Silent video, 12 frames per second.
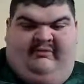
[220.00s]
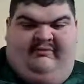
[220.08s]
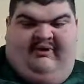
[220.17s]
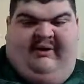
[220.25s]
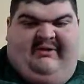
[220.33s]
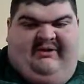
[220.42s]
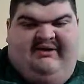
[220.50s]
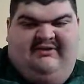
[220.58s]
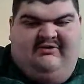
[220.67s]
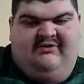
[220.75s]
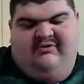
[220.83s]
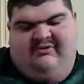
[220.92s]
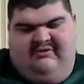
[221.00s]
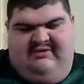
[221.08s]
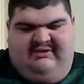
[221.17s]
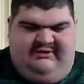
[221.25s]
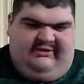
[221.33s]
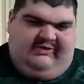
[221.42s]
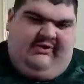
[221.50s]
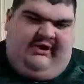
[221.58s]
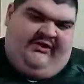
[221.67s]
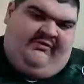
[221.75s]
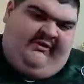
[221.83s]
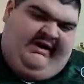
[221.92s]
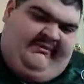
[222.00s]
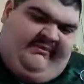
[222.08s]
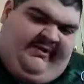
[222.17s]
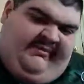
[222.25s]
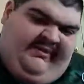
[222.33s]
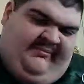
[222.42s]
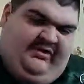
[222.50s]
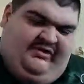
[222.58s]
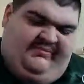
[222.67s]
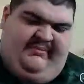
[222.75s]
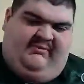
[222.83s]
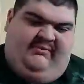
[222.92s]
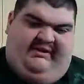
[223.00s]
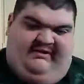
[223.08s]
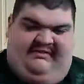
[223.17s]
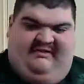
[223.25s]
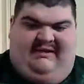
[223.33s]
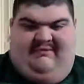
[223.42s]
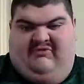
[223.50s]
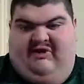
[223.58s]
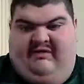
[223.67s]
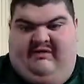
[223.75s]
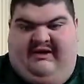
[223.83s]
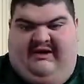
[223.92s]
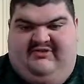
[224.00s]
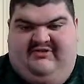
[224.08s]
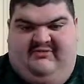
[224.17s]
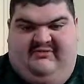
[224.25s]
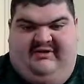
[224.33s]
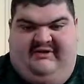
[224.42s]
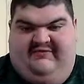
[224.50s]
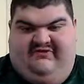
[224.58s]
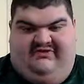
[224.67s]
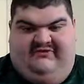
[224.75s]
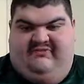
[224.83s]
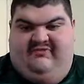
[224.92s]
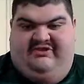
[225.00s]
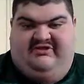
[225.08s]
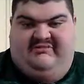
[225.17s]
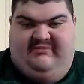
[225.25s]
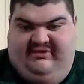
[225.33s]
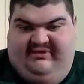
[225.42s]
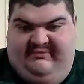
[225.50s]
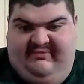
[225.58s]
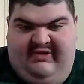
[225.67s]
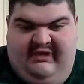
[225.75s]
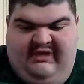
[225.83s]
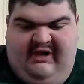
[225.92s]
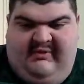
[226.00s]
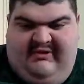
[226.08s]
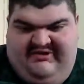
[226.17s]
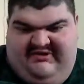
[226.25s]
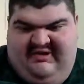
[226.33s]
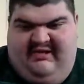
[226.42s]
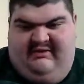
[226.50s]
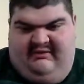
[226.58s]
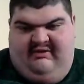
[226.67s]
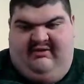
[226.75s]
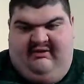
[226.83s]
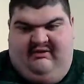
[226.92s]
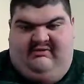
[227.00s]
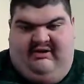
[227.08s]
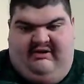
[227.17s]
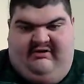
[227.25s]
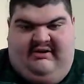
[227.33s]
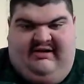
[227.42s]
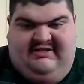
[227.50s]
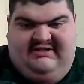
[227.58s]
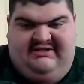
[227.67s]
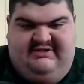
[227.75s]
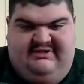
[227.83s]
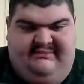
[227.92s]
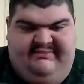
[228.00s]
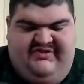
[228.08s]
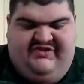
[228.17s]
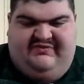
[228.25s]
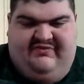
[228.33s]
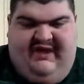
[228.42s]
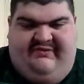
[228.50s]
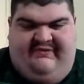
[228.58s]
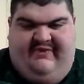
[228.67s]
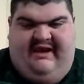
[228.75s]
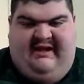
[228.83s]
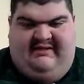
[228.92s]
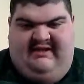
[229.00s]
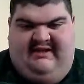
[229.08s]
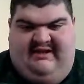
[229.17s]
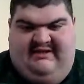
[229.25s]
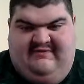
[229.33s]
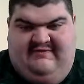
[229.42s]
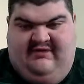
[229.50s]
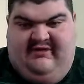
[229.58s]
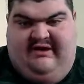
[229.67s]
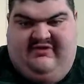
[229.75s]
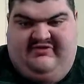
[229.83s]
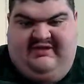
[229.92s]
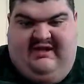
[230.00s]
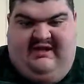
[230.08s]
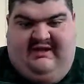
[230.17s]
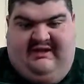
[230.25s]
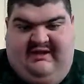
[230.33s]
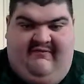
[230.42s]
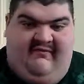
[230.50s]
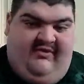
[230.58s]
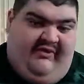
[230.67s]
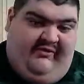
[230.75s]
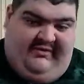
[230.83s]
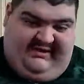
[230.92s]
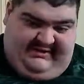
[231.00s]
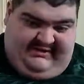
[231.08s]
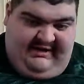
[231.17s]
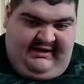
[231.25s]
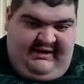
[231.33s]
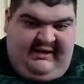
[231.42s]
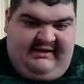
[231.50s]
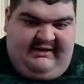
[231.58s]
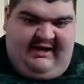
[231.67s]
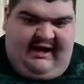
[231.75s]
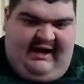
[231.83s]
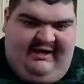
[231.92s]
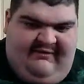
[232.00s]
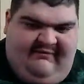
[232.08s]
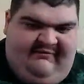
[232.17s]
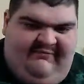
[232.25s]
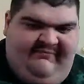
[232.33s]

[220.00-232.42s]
I mean, this could go either way. But I mean, most people want Team Laurinaitis to win for some reason. But I want to say, Laurinaitis just for that fact that he's very entertaining, even though he's kind of